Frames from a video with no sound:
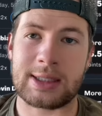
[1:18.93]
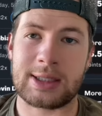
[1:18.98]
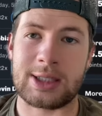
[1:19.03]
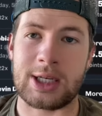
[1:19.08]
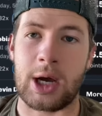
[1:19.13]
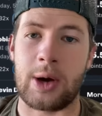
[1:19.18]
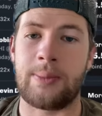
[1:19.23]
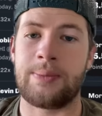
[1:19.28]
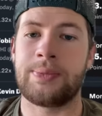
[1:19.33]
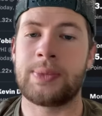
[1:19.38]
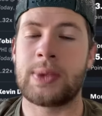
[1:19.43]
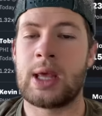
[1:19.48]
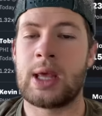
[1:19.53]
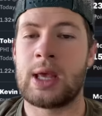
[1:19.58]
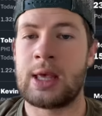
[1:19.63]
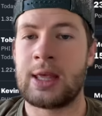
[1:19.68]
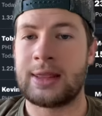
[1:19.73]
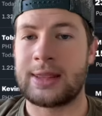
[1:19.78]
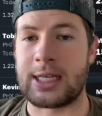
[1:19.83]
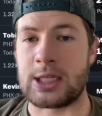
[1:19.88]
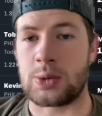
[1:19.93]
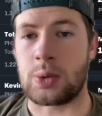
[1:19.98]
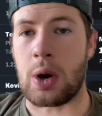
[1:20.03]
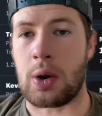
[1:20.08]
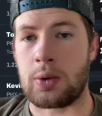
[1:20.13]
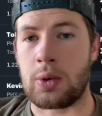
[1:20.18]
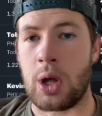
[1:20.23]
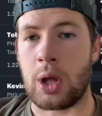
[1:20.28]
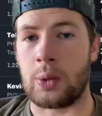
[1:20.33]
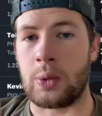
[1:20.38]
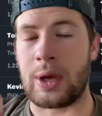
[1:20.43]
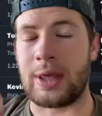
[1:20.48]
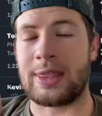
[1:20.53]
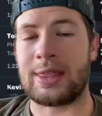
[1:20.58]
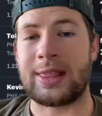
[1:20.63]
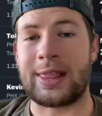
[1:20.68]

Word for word: So this is what we're rolling with.